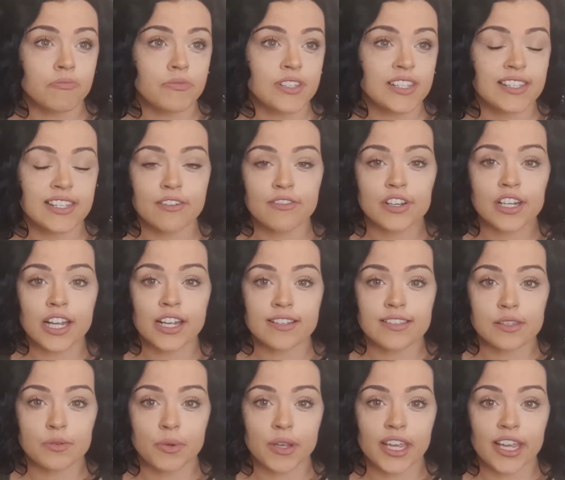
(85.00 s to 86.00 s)
7
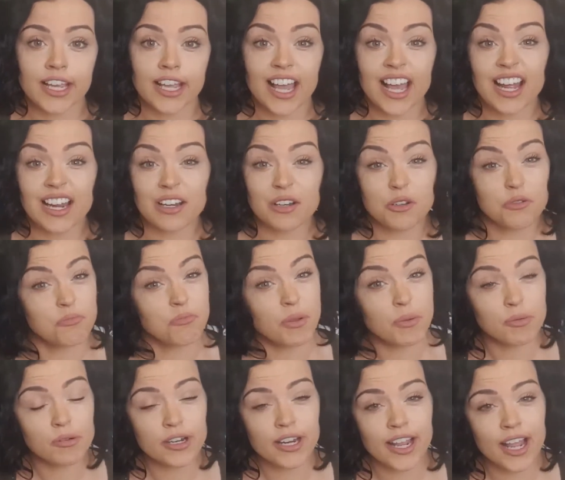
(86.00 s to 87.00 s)
nights a week and be
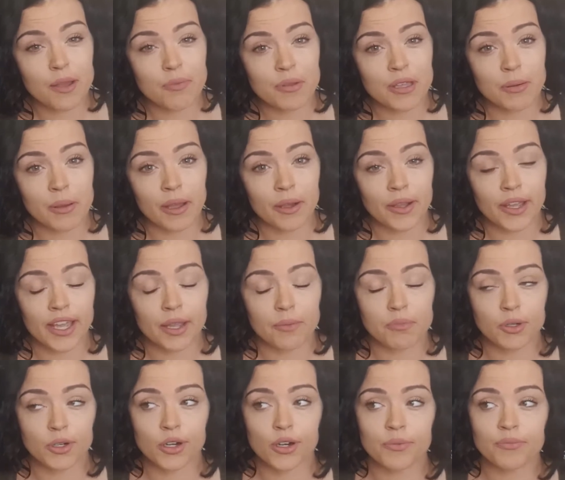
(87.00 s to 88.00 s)
pretty happy about it.
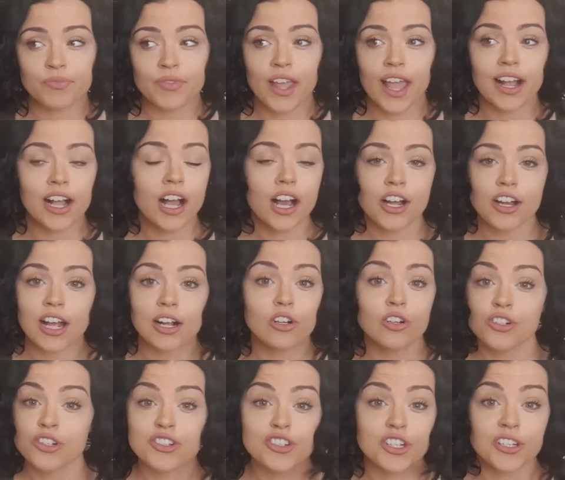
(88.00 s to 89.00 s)
But I
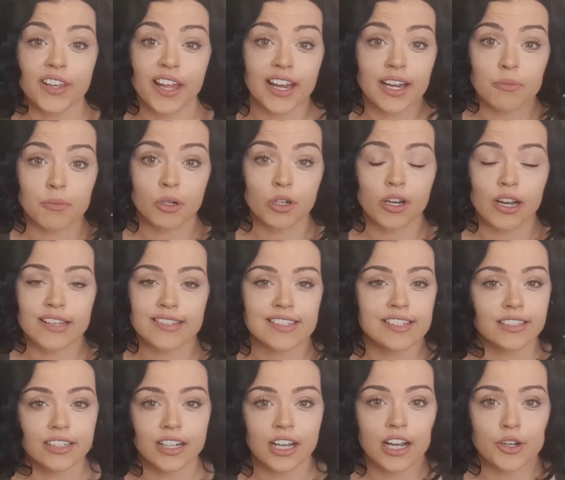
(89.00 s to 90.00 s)
couldn't do that anymore. I
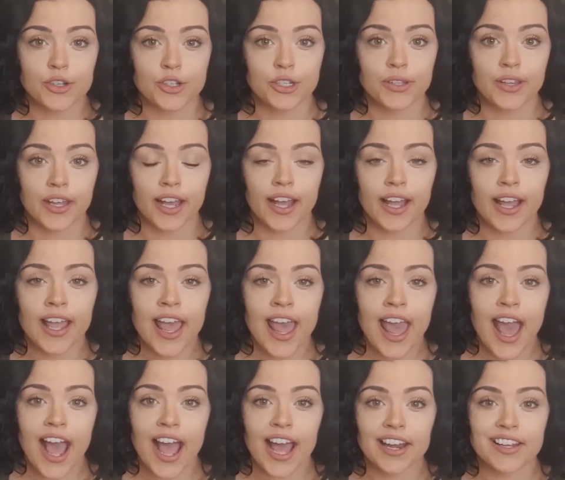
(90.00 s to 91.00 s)
still can't do that.
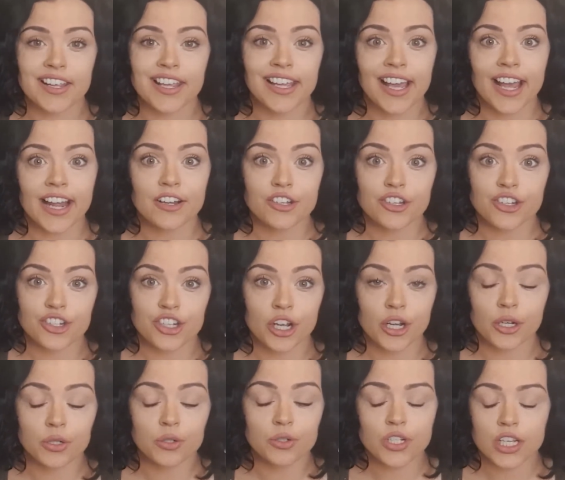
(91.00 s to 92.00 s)
And it kind of
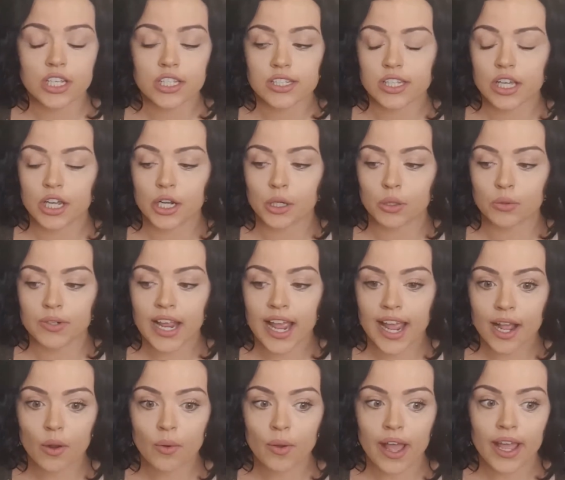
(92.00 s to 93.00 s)
showed. So
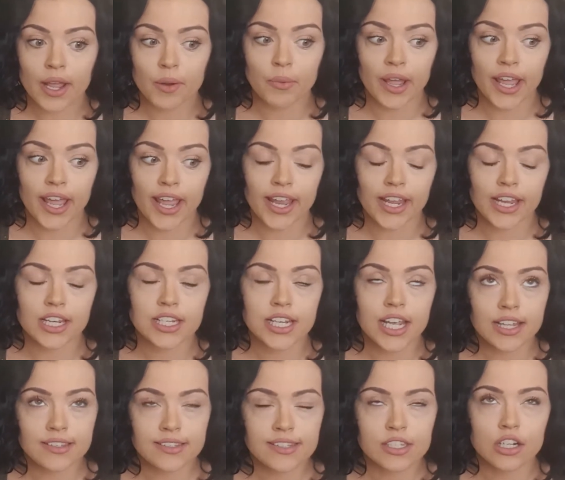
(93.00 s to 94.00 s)
now I weigh
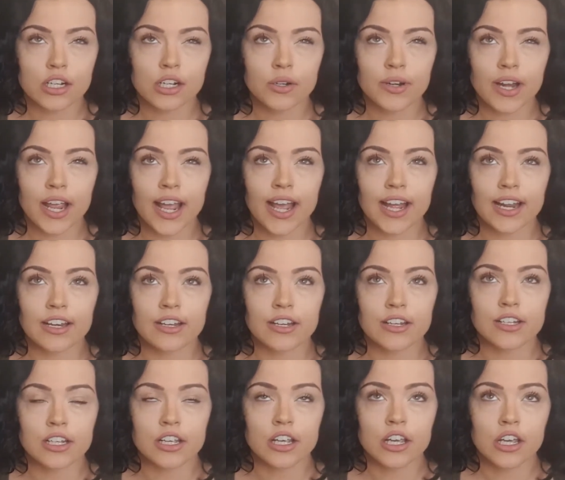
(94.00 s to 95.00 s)
10 stone
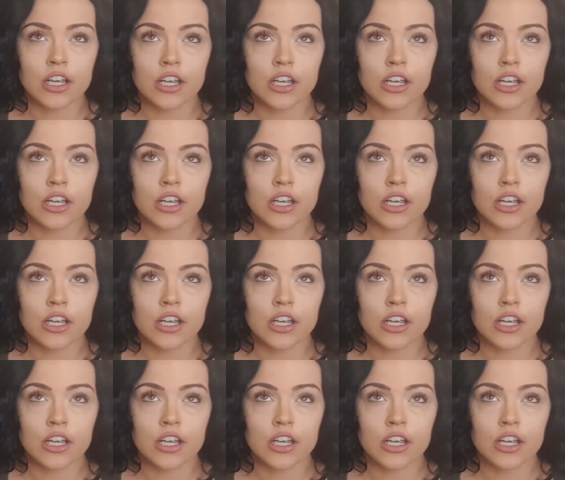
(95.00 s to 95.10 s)
and,